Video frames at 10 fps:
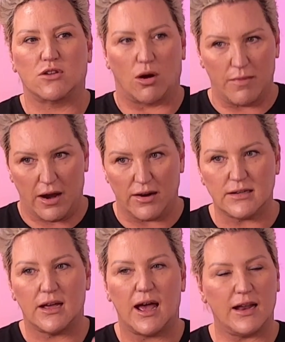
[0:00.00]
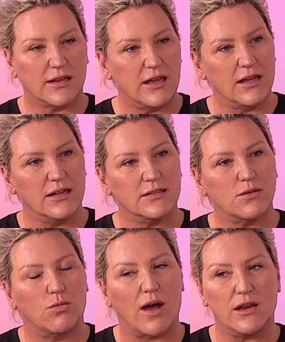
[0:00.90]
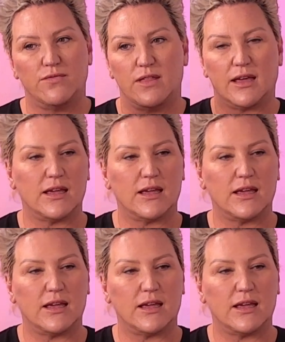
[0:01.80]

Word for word: got married, had kids, waited for their